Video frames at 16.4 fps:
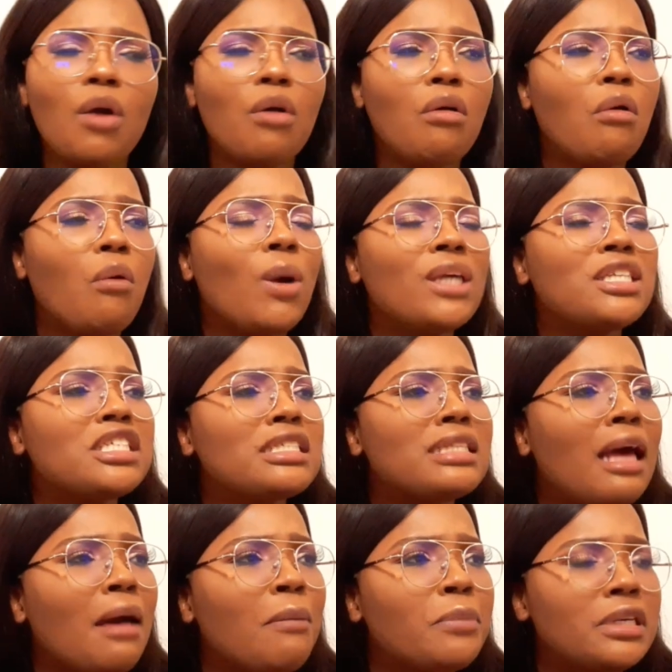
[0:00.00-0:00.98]
what just
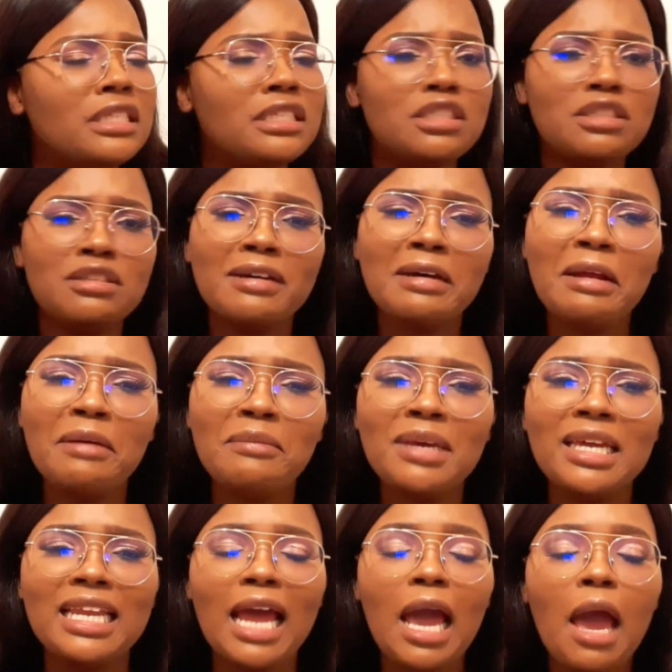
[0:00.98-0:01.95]
happened? Do you know what I
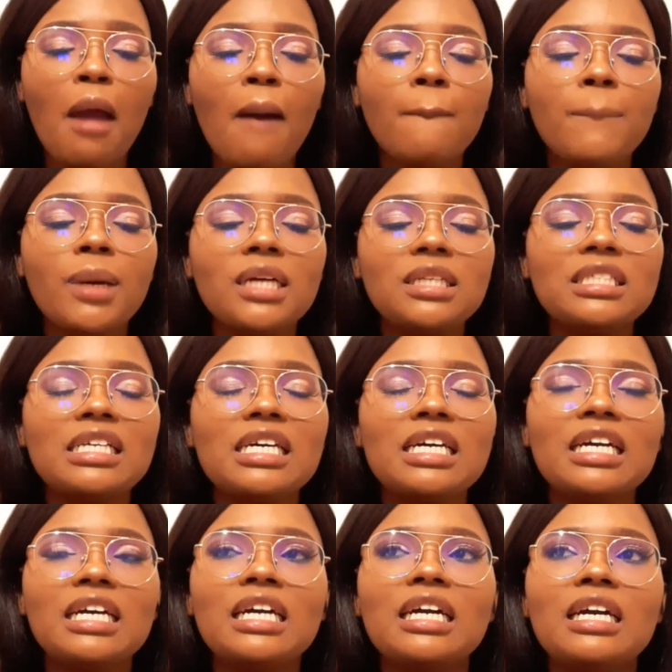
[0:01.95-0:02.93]
mean? But
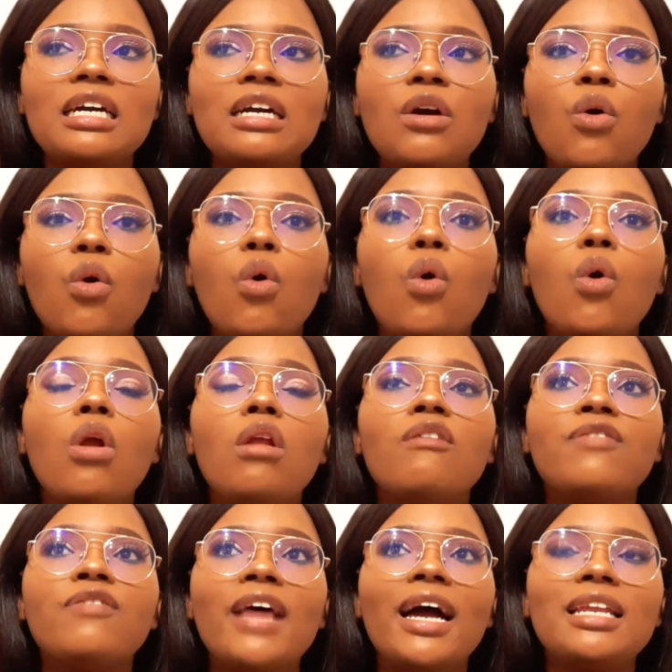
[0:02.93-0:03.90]
all
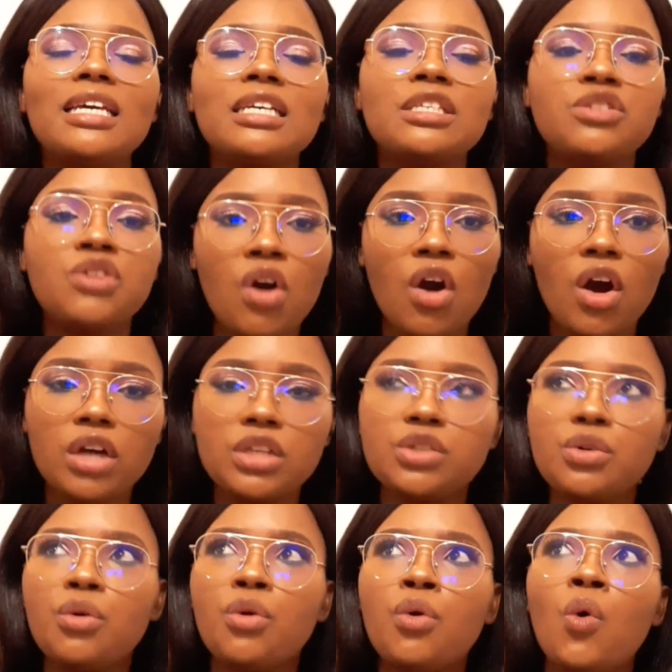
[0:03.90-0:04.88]
of that is God.
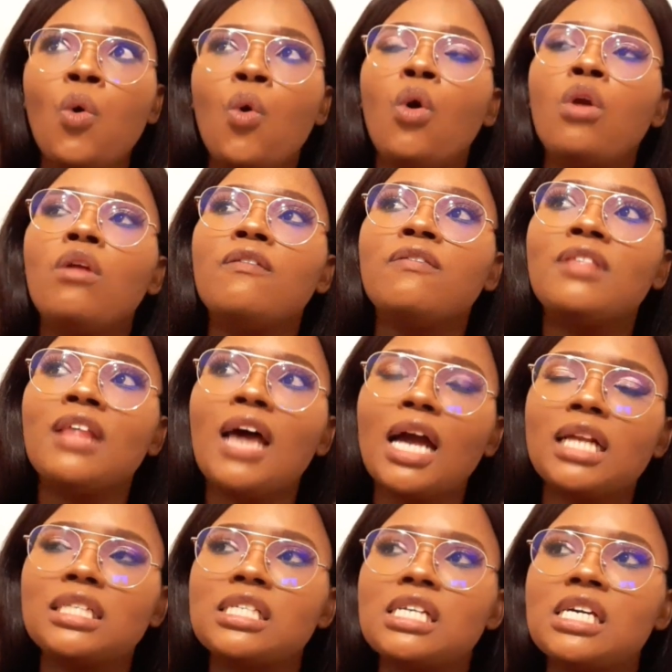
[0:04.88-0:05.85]
All of
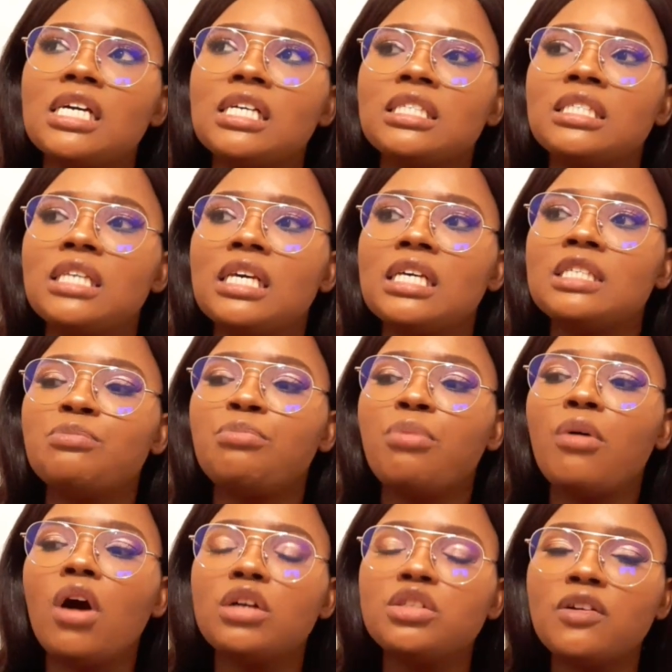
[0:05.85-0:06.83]
that is, is
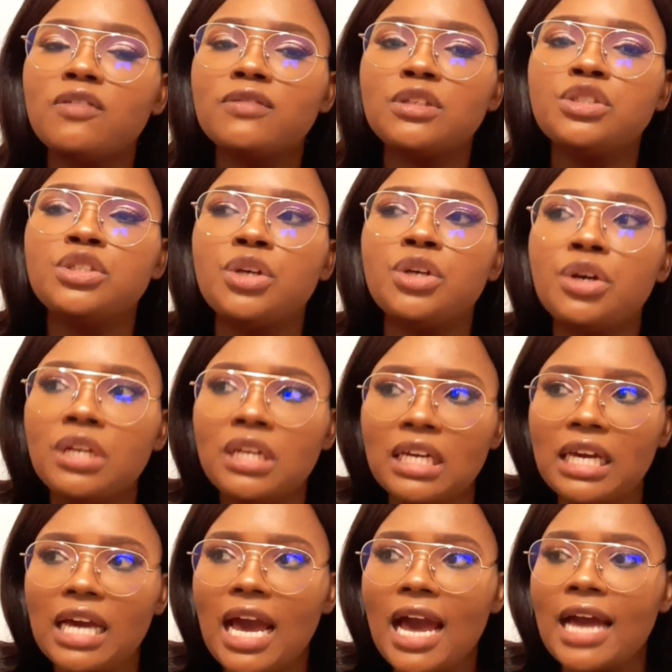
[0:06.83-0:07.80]
part of the journey.
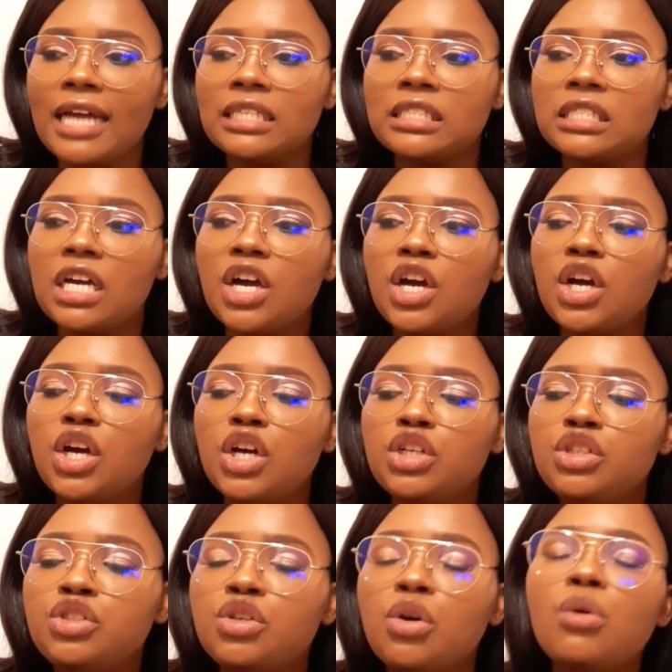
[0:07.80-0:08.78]

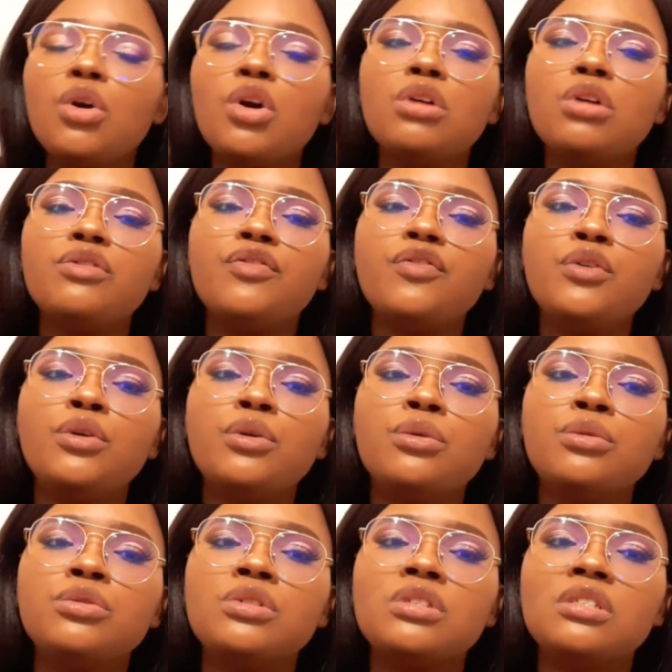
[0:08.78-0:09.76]
And don't
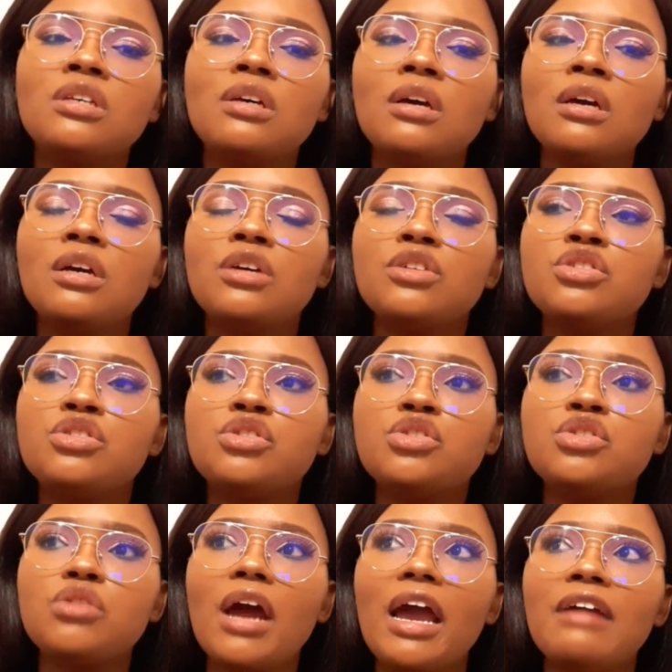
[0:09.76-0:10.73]
confuse
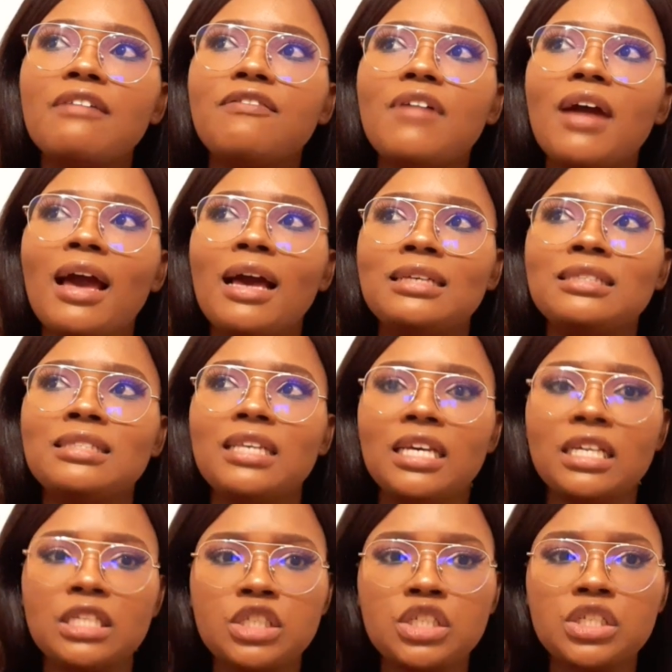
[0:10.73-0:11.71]
strife as
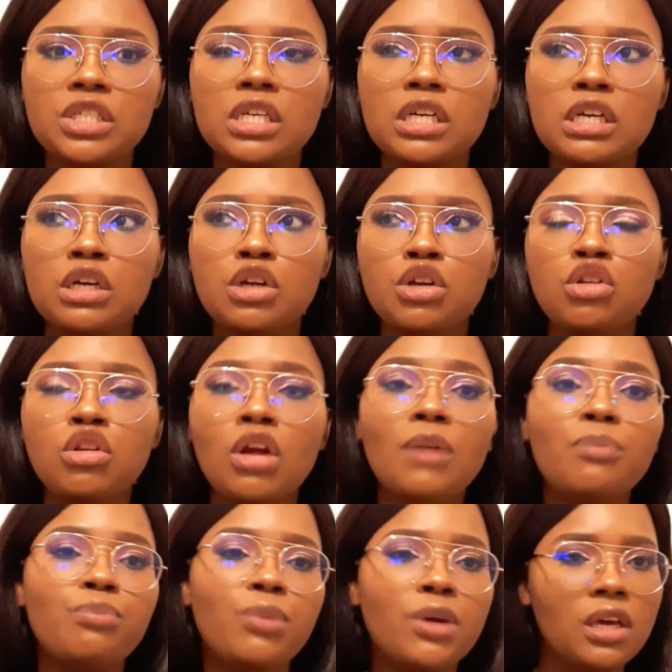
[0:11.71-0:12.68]
it
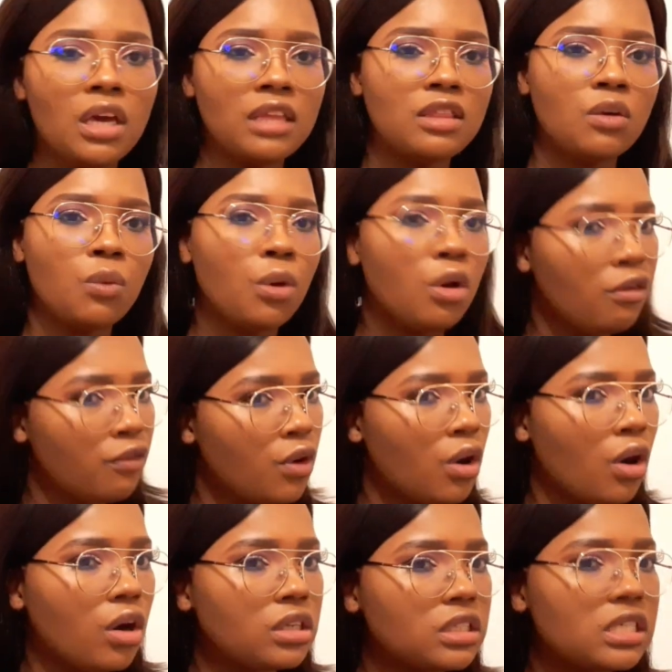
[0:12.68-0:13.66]
not being the will of
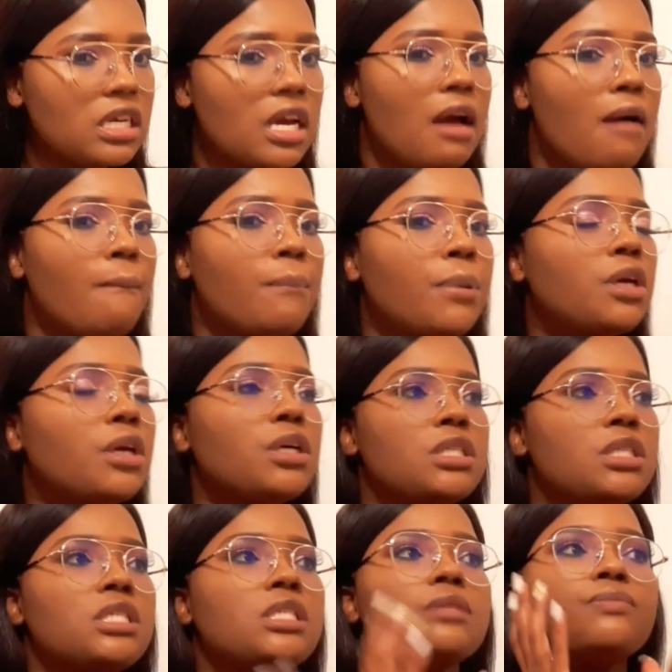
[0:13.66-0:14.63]
God,
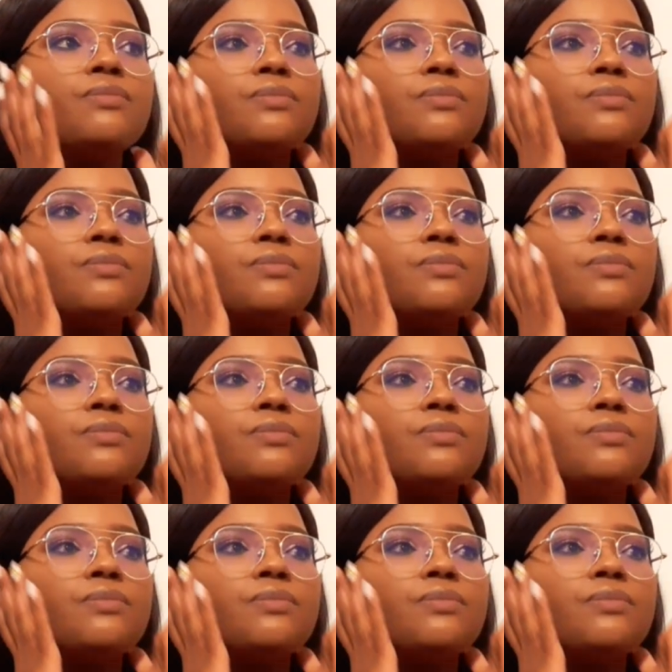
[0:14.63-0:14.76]
because